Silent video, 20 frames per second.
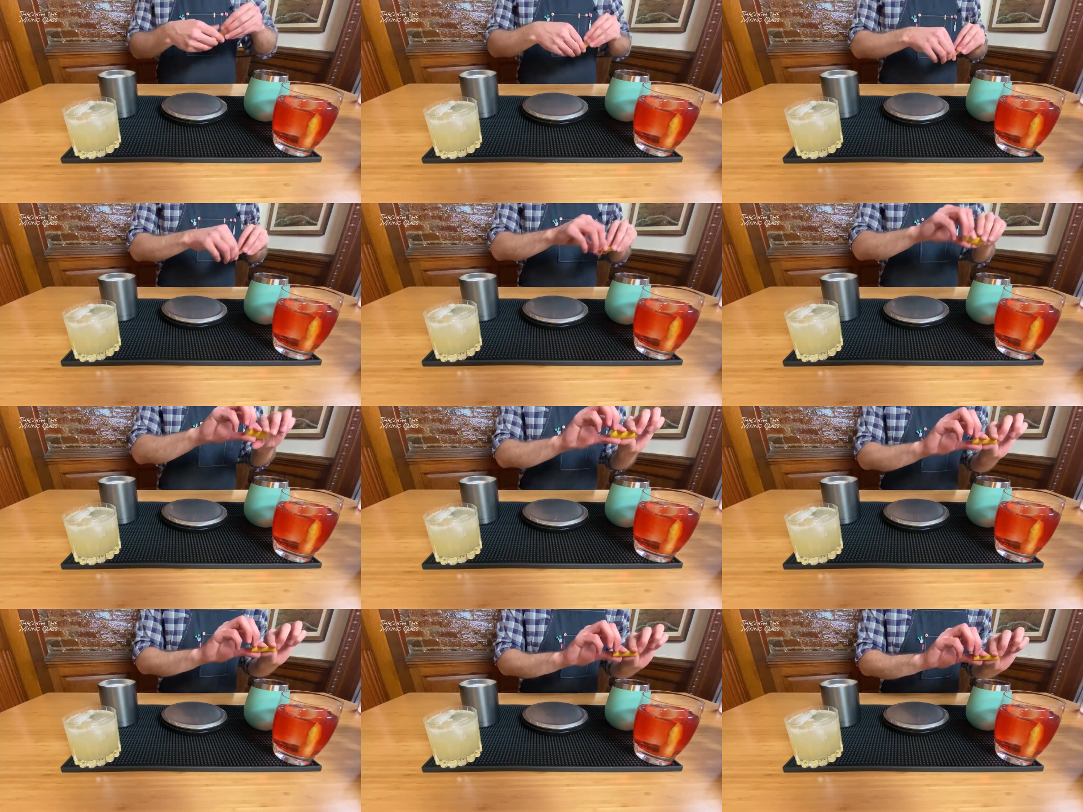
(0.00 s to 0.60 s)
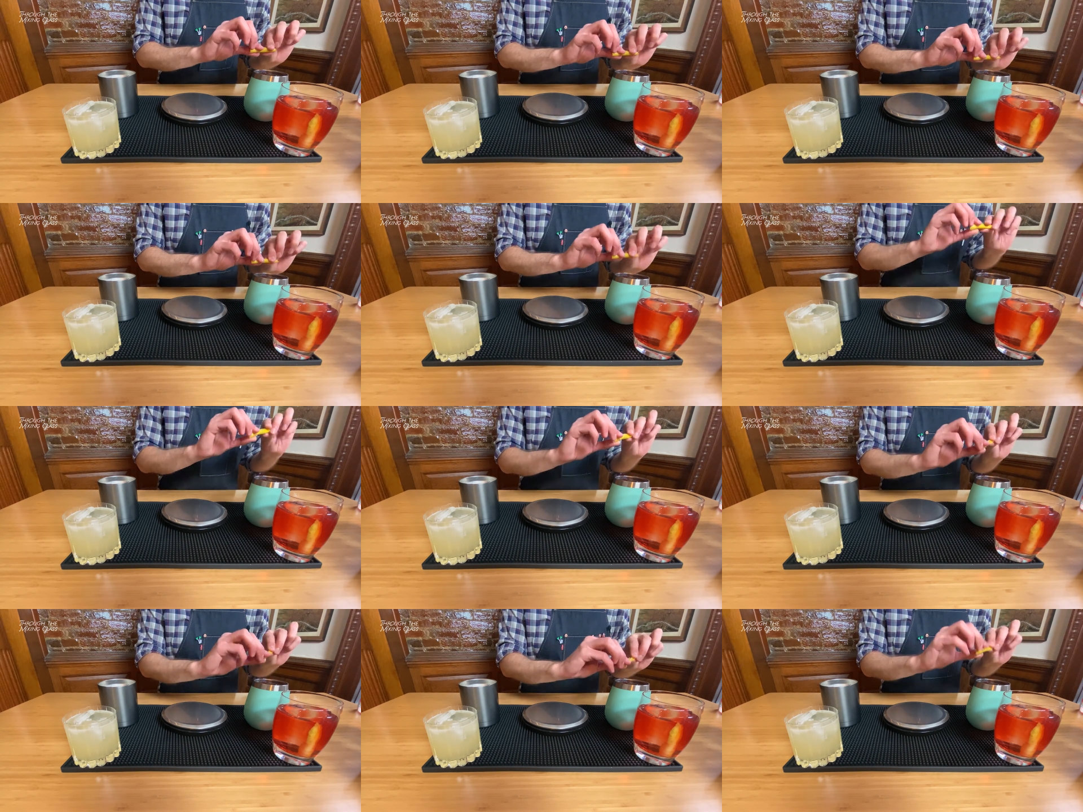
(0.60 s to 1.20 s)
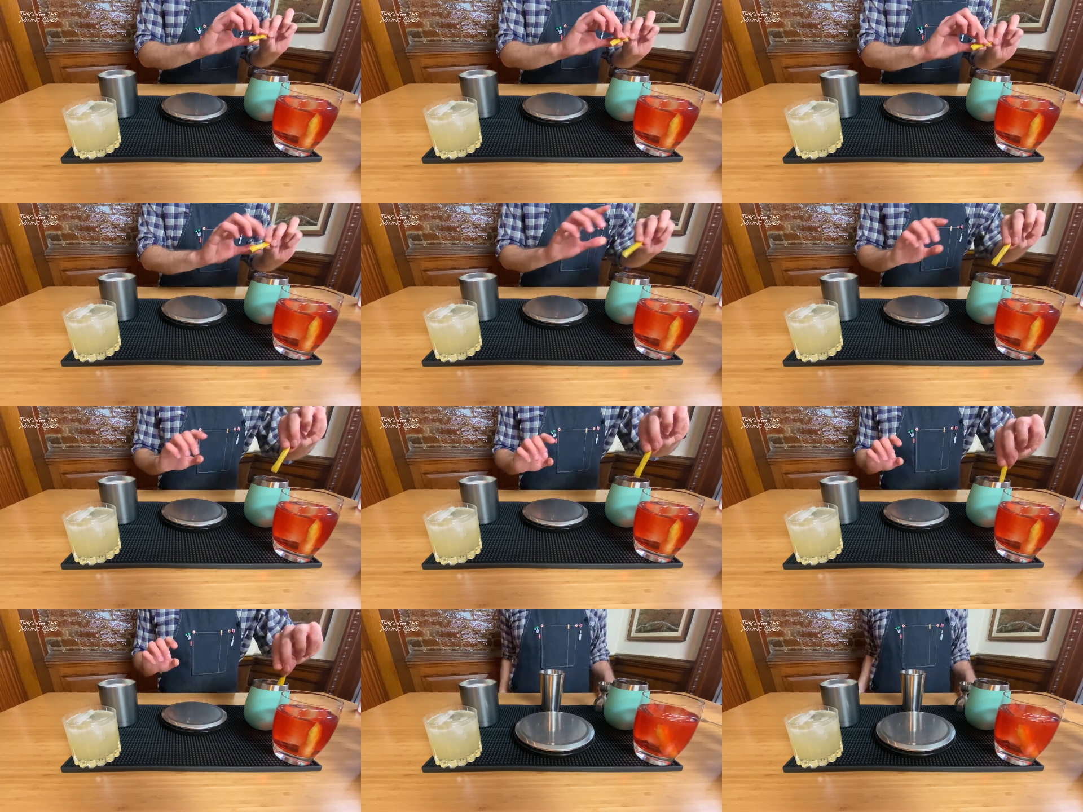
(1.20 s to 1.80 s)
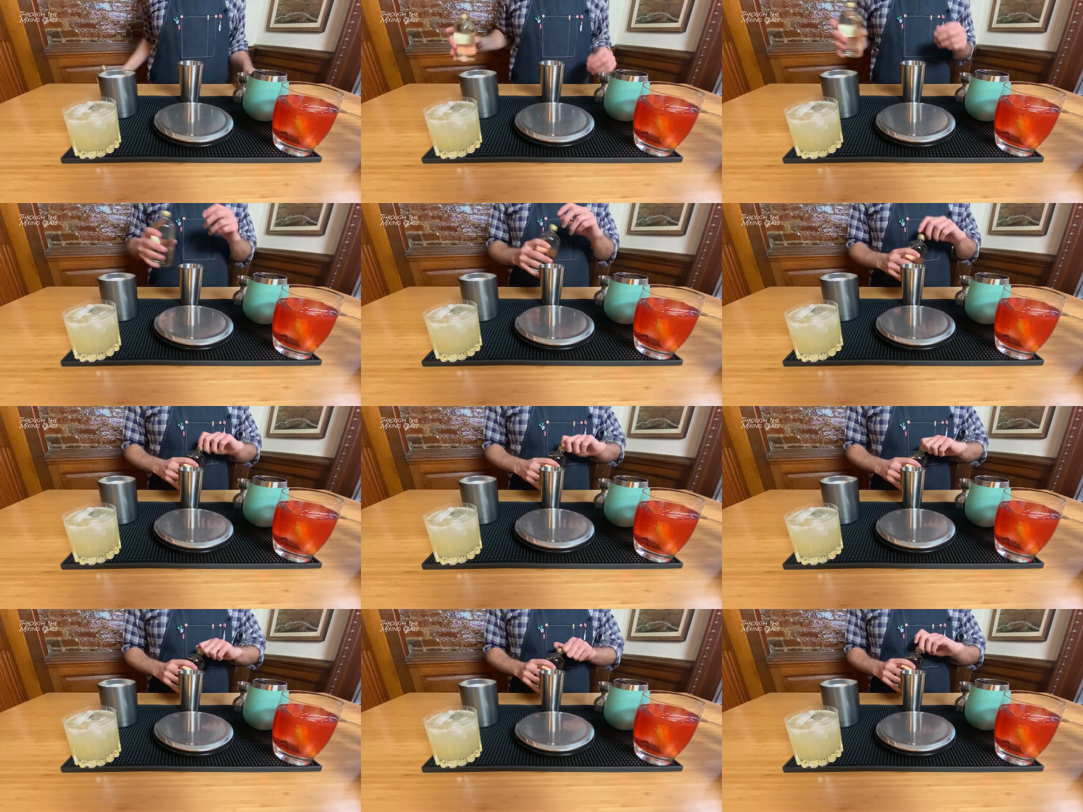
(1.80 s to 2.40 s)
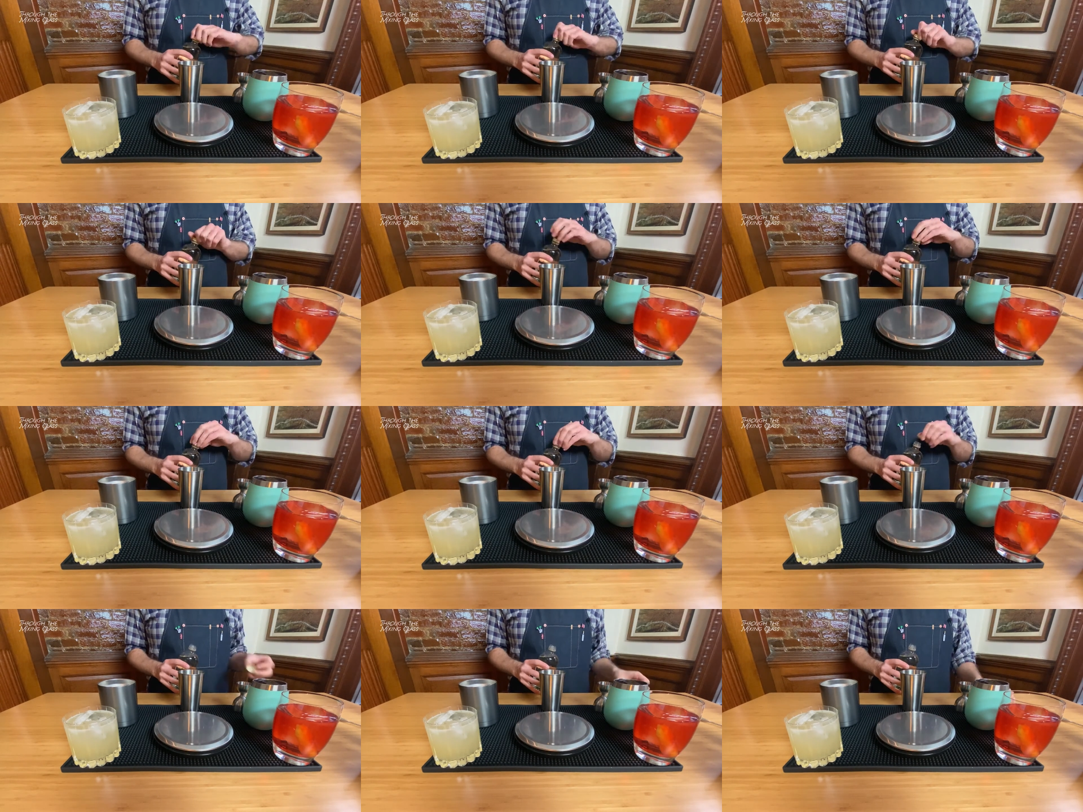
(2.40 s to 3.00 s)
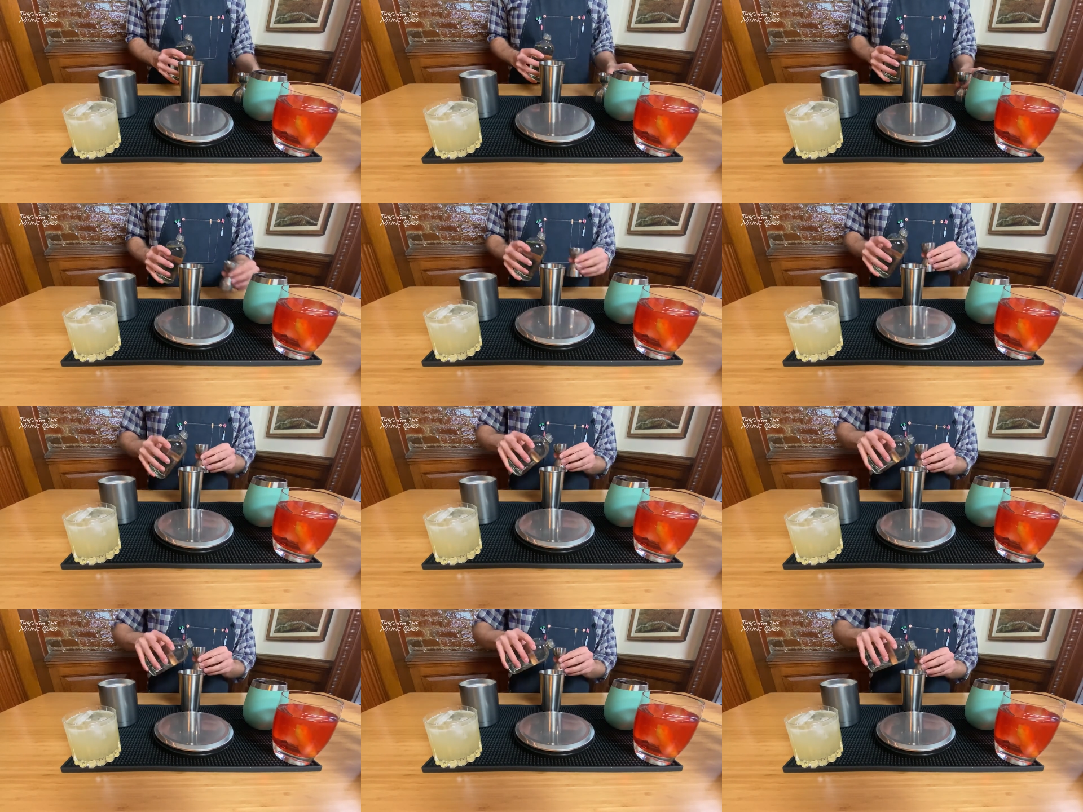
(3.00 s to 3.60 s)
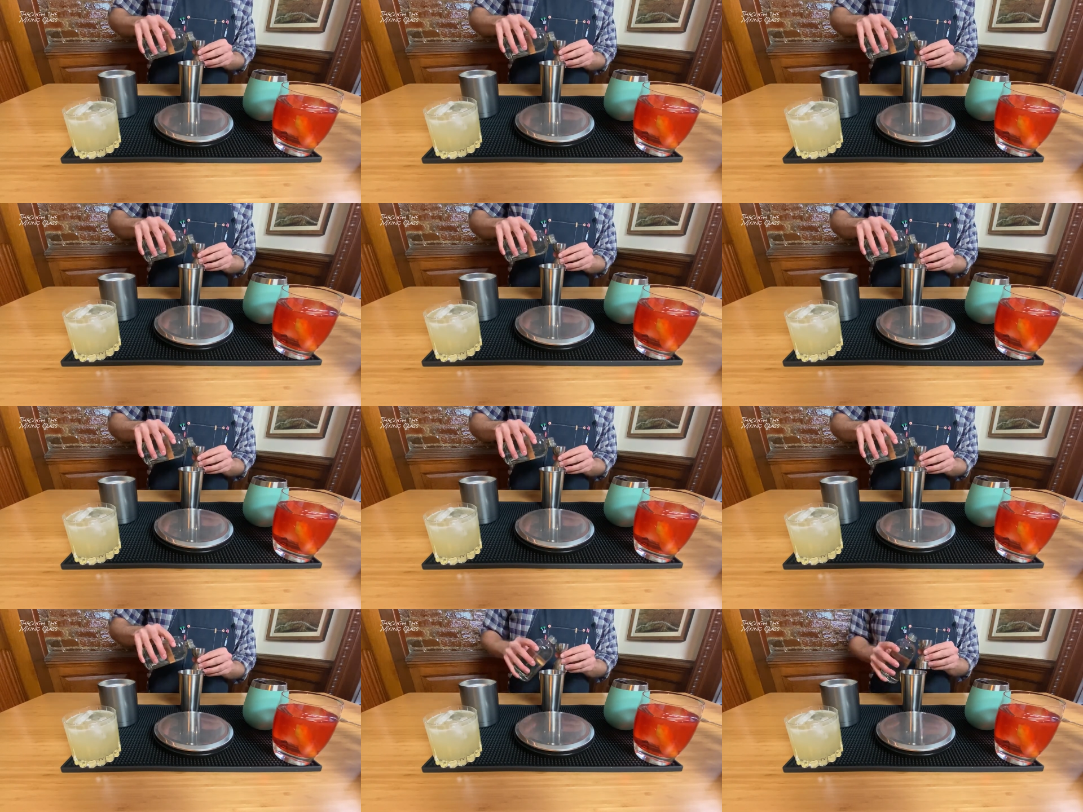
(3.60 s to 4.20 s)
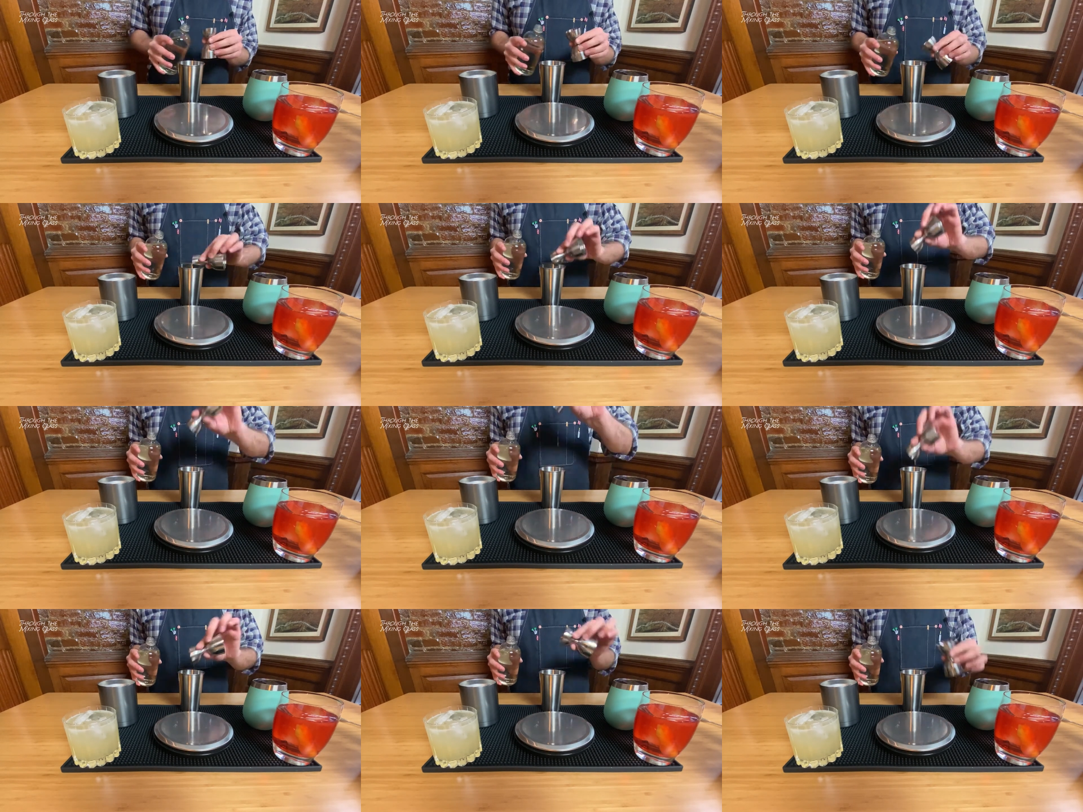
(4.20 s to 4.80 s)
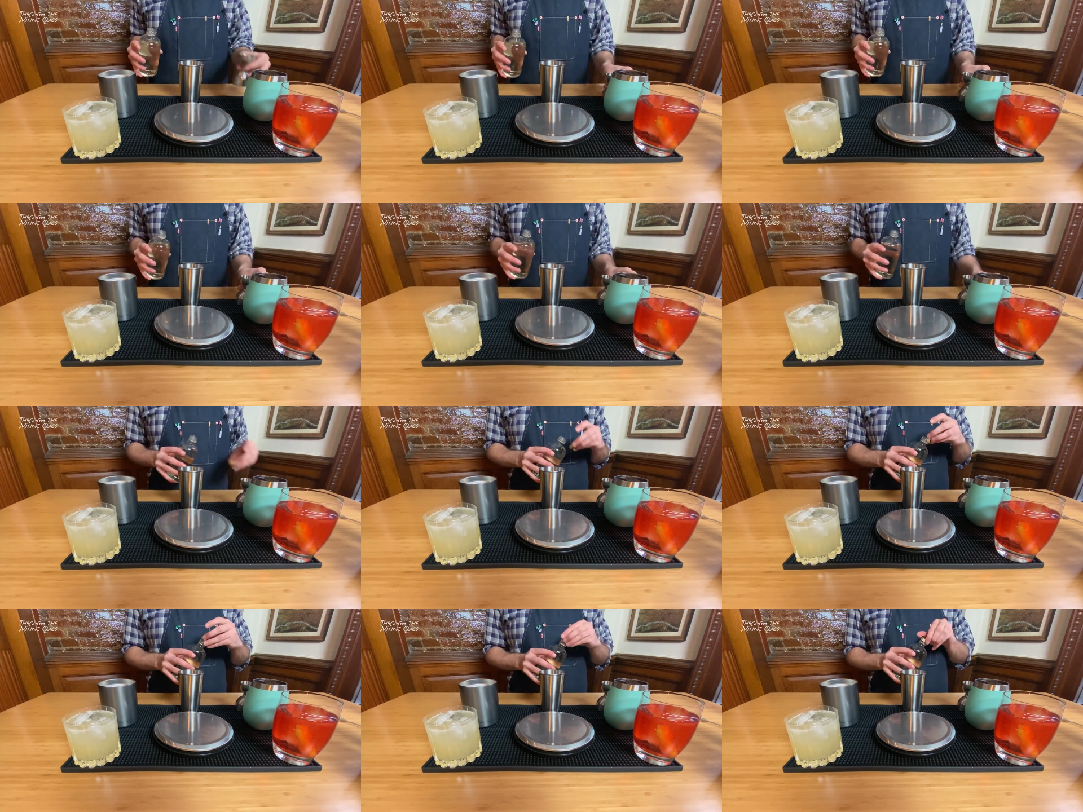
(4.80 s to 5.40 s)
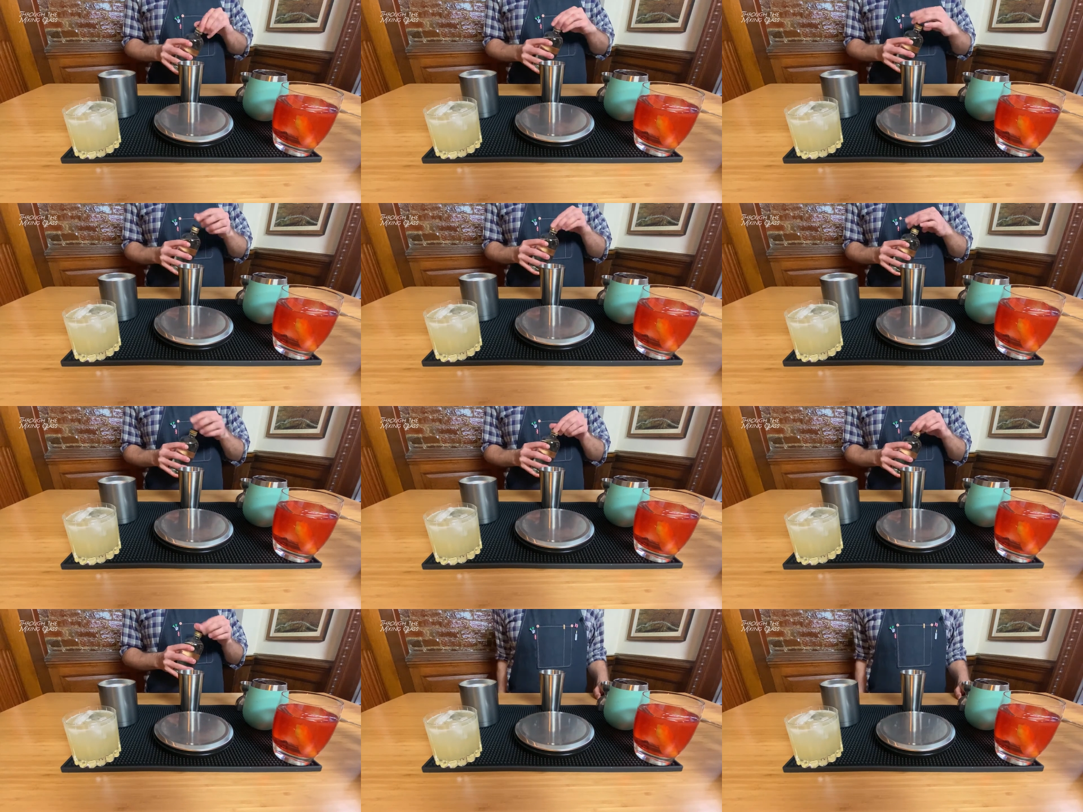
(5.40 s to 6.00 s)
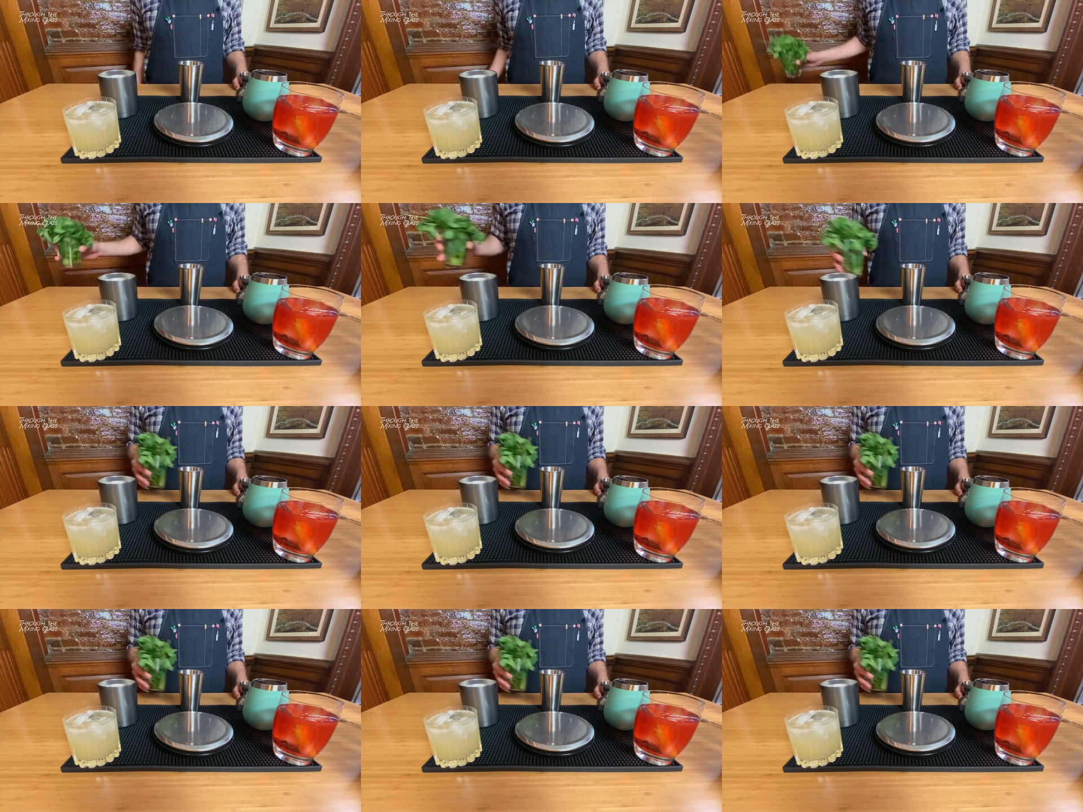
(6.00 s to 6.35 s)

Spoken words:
(no speaker visible)